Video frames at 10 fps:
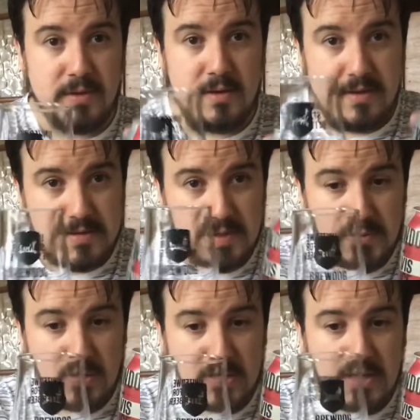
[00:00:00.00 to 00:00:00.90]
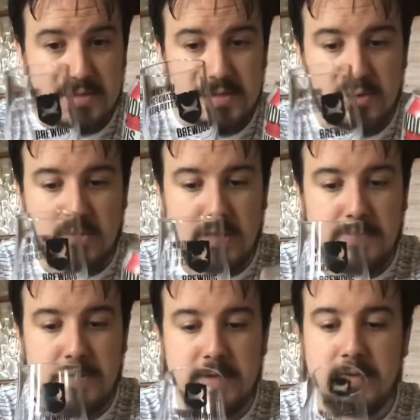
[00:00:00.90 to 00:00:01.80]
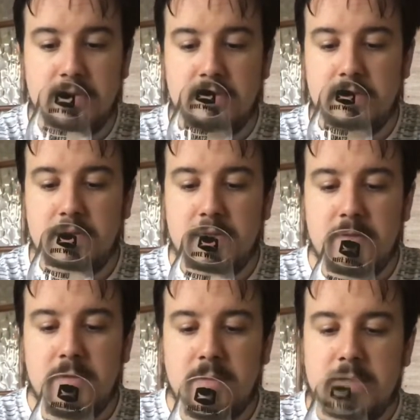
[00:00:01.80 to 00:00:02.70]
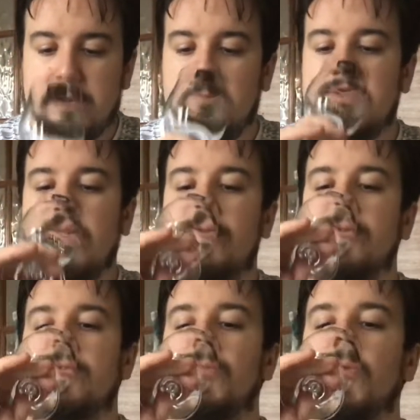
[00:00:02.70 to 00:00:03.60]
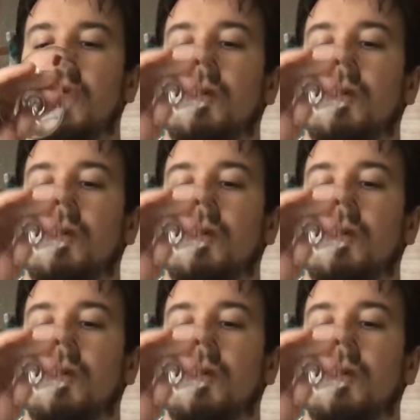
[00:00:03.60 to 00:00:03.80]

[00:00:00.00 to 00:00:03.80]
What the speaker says: It's a smaller glass, it's not quite a pint. I did wash it out. There's some water.